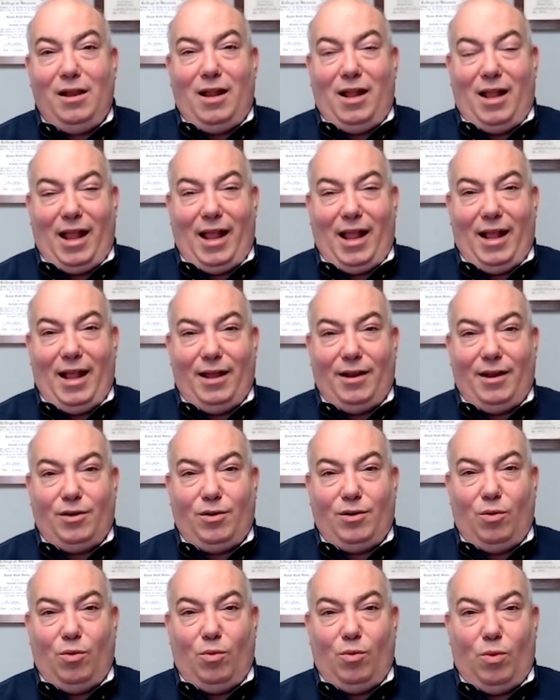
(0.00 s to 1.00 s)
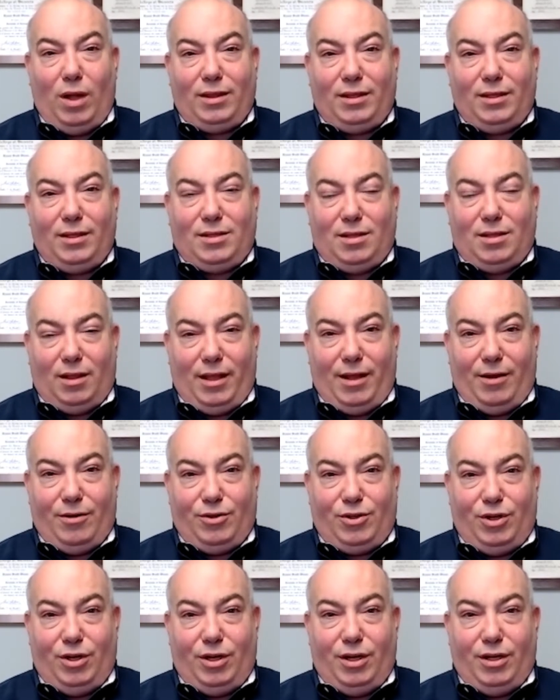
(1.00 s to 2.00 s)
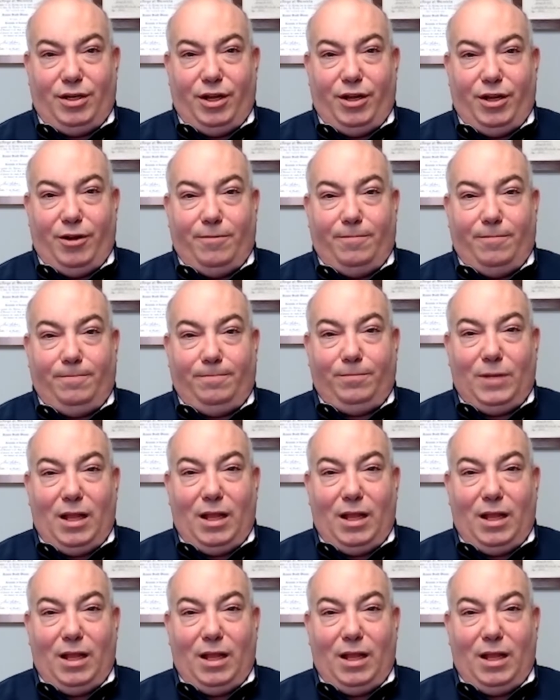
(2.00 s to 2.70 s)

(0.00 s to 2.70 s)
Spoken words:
And what this allows you to do